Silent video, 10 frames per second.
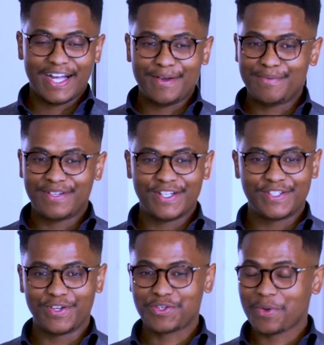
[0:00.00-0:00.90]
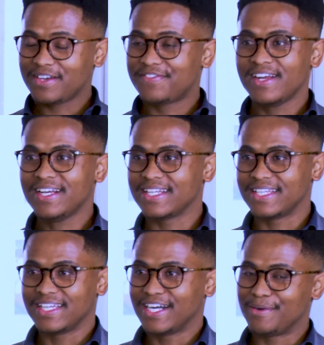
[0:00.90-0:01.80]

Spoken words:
Not quite, frankly.